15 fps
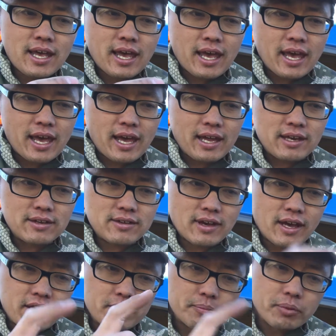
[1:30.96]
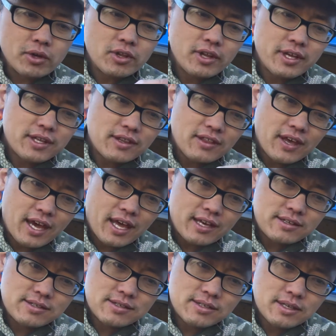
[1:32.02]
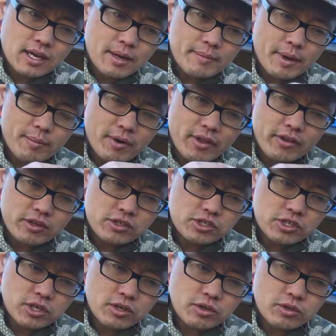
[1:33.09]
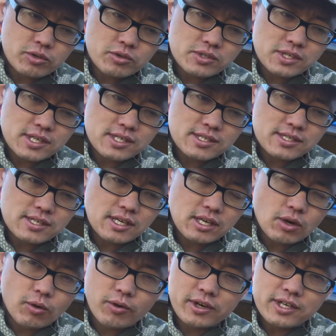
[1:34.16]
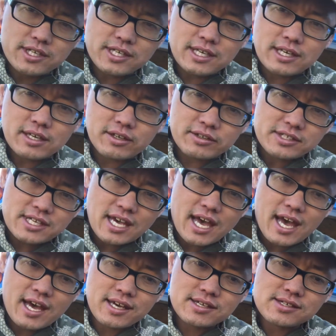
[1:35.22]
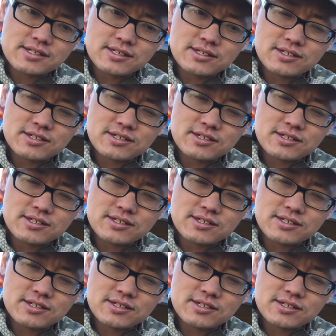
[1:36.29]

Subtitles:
And the bullet that my brother chose is the Hornady ELDX.